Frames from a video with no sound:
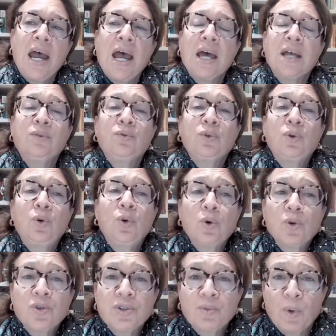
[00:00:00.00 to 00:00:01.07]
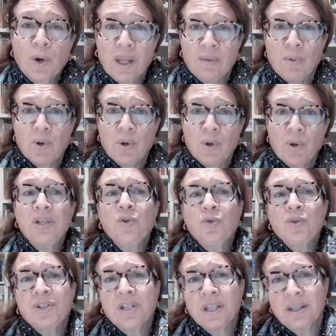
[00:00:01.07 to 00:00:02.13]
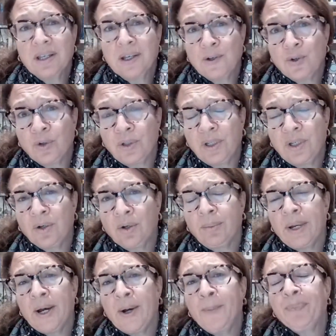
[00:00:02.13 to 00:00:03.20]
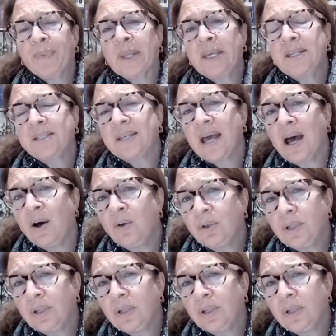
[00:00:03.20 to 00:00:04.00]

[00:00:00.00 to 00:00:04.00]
And of course, one of the most interesting things you'll hear about is how